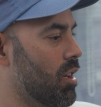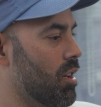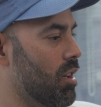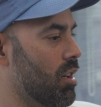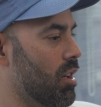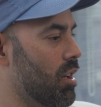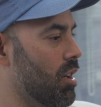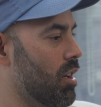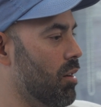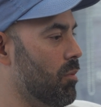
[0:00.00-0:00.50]

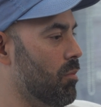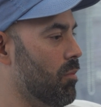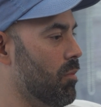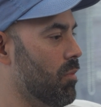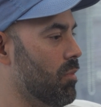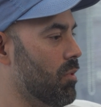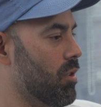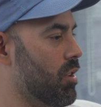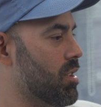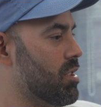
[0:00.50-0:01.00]
um,
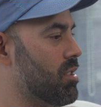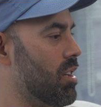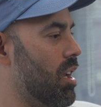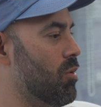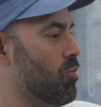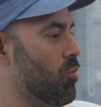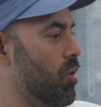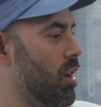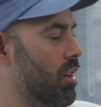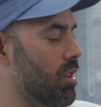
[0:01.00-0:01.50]
the same
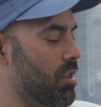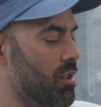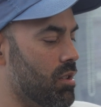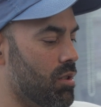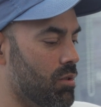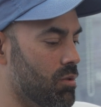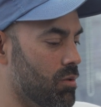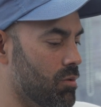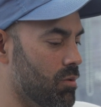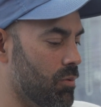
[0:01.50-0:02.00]
way
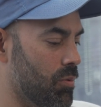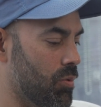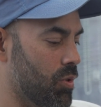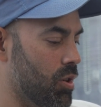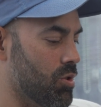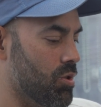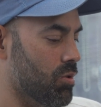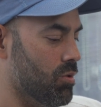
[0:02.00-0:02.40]
until Virgil